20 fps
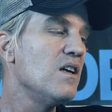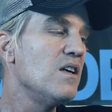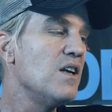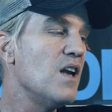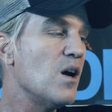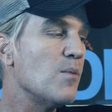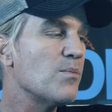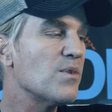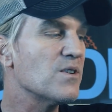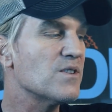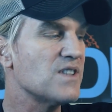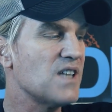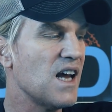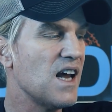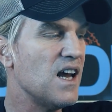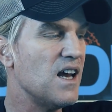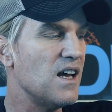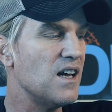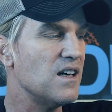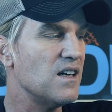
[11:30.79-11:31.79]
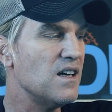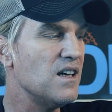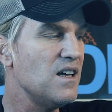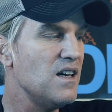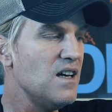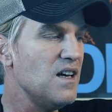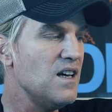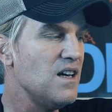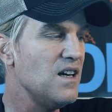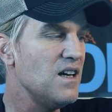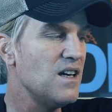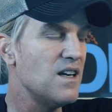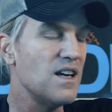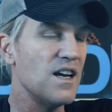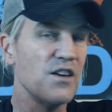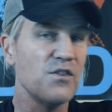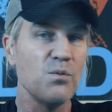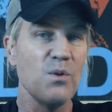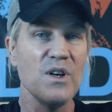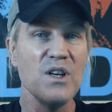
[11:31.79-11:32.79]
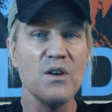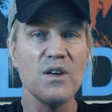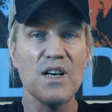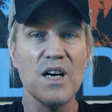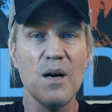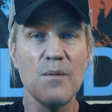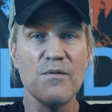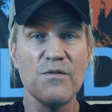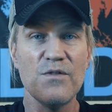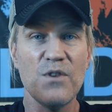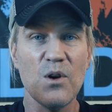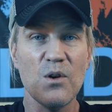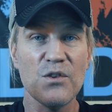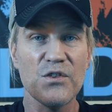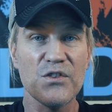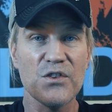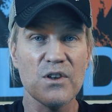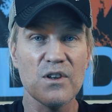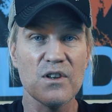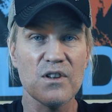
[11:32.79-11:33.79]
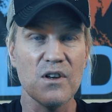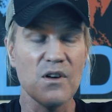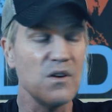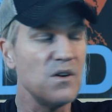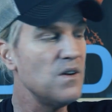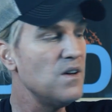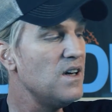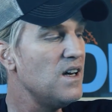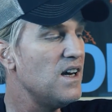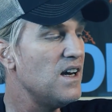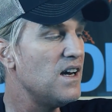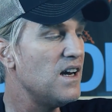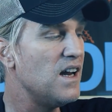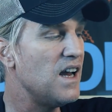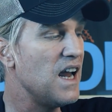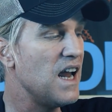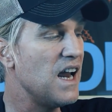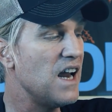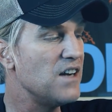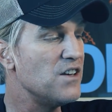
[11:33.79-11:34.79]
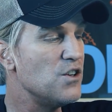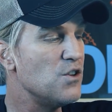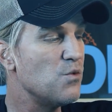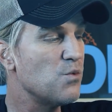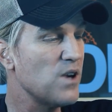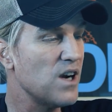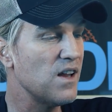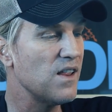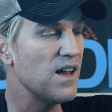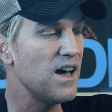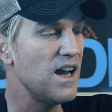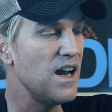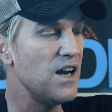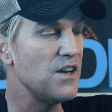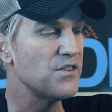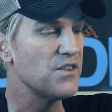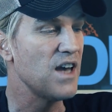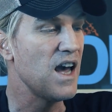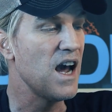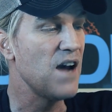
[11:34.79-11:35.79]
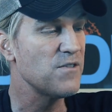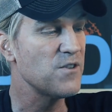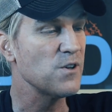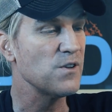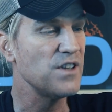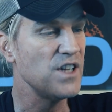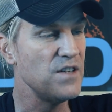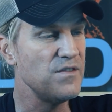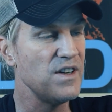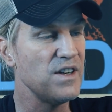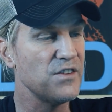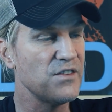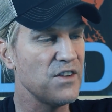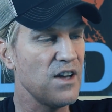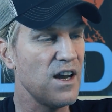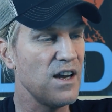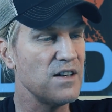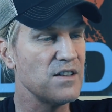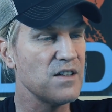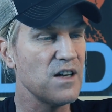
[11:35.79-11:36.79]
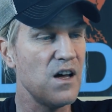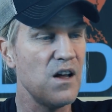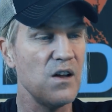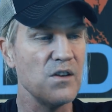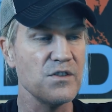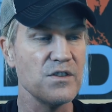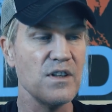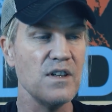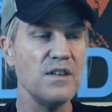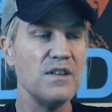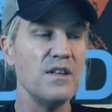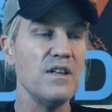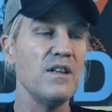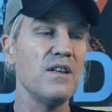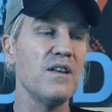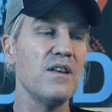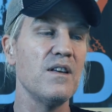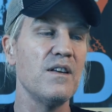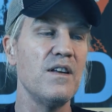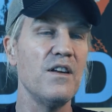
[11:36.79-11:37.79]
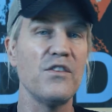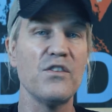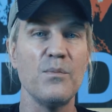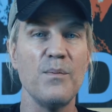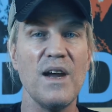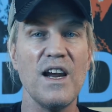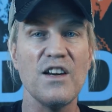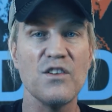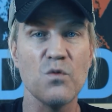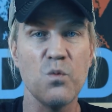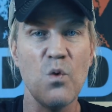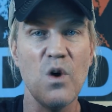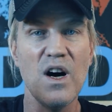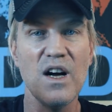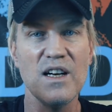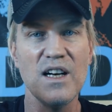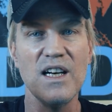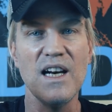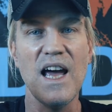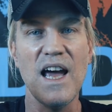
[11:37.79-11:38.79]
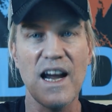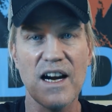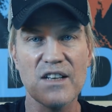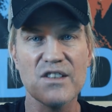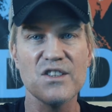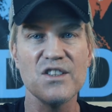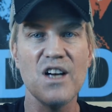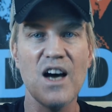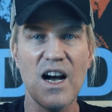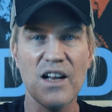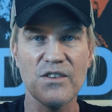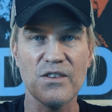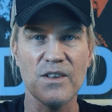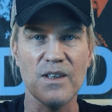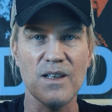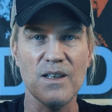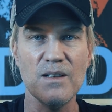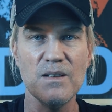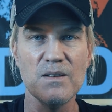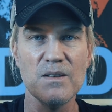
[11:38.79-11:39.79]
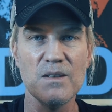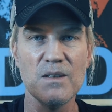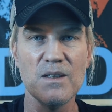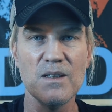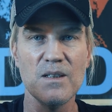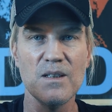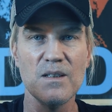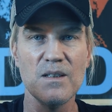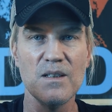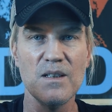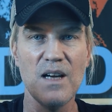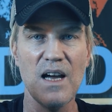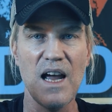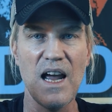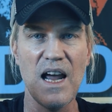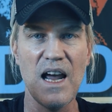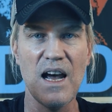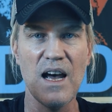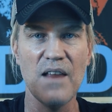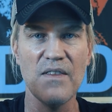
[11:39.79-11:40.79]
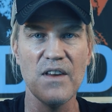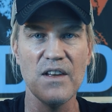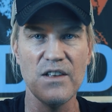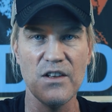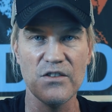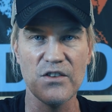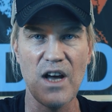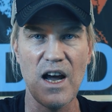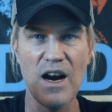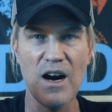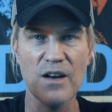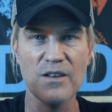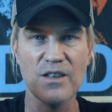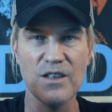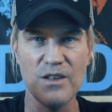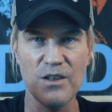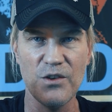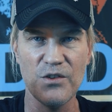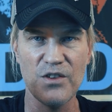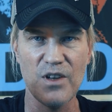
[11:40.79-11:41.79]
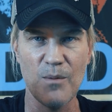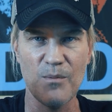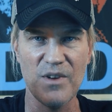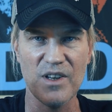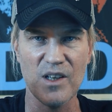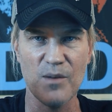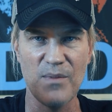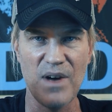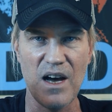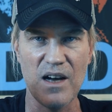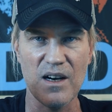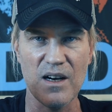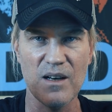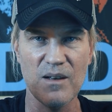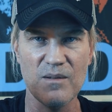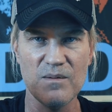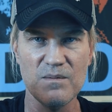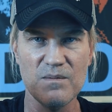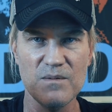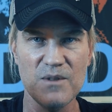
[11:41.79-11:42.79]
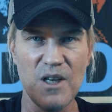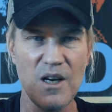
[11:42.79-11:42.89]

Number 10 is when you come full circle and you realize after leaving Scientology that this makes one an ex Nazi and the desire to do something about it.